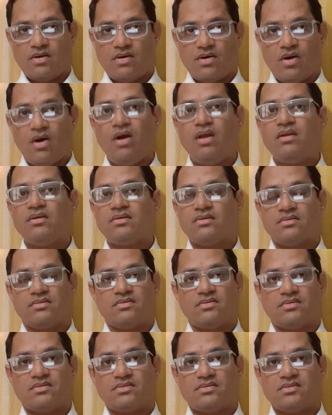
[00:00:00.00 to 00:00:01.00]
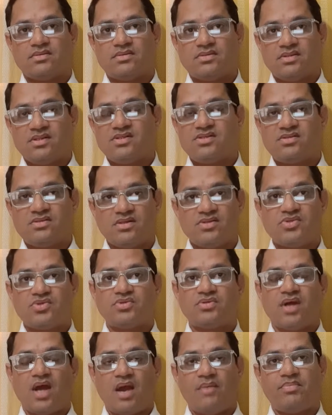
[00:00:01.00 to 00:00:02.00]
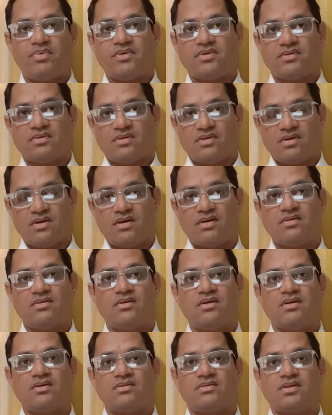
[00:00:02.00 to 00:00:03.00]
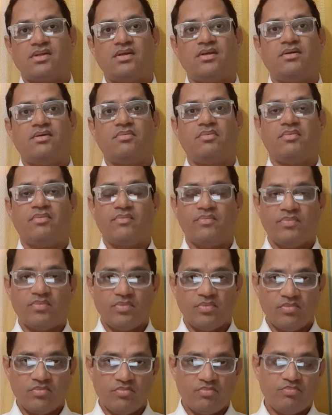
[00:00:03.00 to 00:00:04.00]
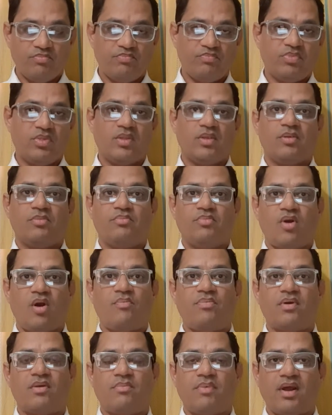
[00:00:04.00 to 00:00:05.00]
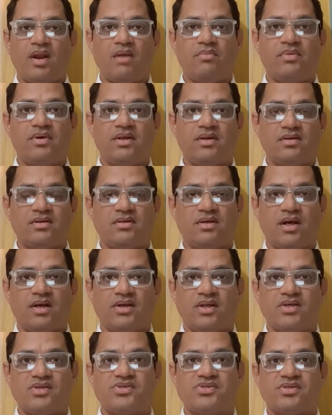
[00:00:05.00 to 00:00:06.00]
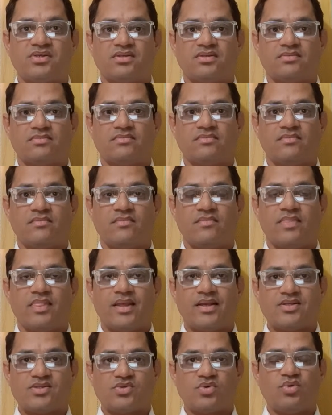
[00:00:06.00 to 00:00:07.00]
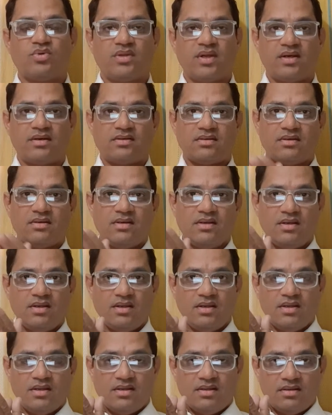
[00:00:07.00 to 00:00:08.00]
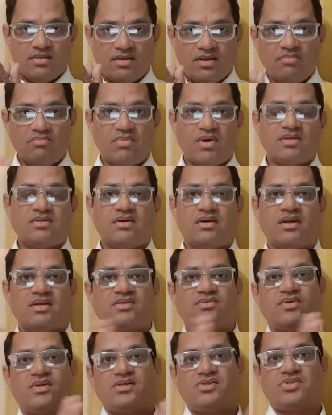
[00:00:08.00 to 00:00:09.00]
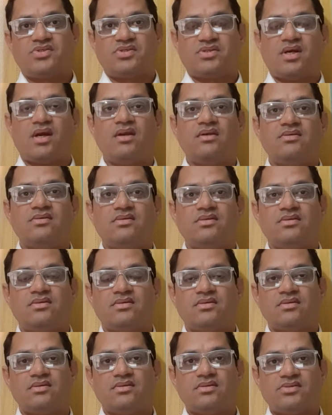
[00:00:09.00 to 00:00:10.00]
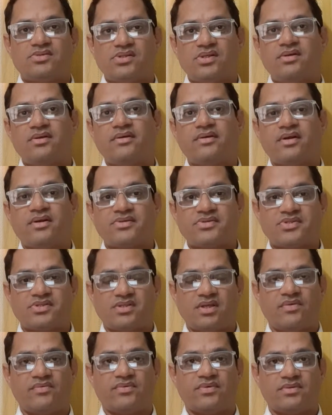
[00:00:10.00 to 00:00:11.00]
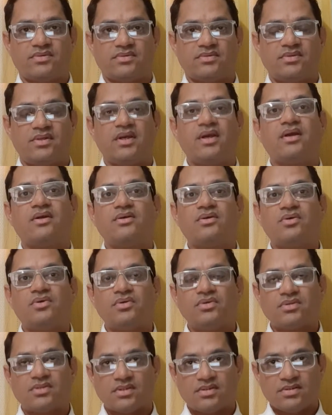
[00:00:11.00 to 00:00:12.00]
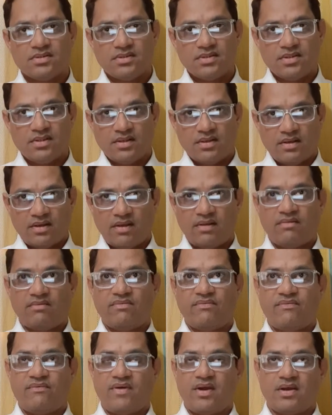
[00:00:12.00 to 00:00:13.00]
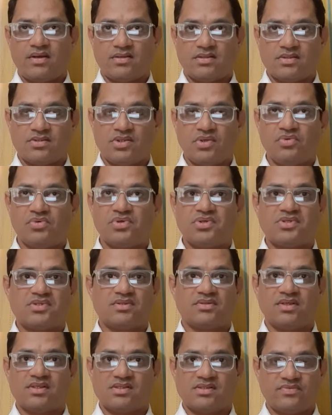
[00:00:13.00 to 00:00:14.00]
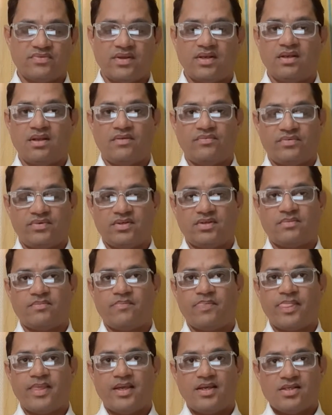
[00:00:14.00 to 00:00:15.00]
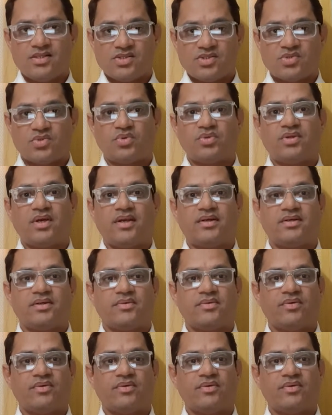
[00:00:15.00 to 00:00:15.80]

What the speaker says: All these things should happen under the proper paramedic attention, so that the mother as well as children are saved. They get good, in fact, nutrition as well after. So that